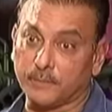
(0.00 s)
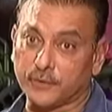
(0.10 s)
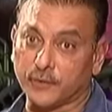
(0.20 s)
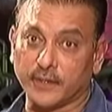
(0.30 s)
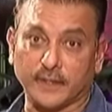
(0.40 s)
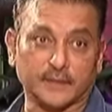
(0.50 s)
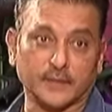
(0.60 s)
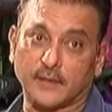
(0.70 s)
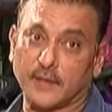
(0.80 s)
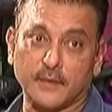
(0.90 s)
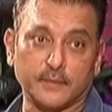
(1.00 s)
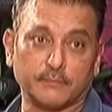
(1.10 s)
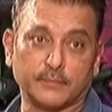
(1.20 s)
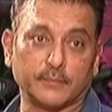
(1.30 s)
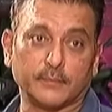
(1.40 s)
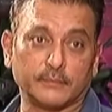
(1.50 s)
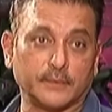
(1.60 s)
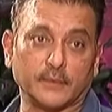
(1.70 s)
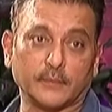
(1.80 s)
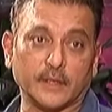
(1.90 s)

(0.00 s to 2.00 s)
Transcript: Opportunities. You know, you know,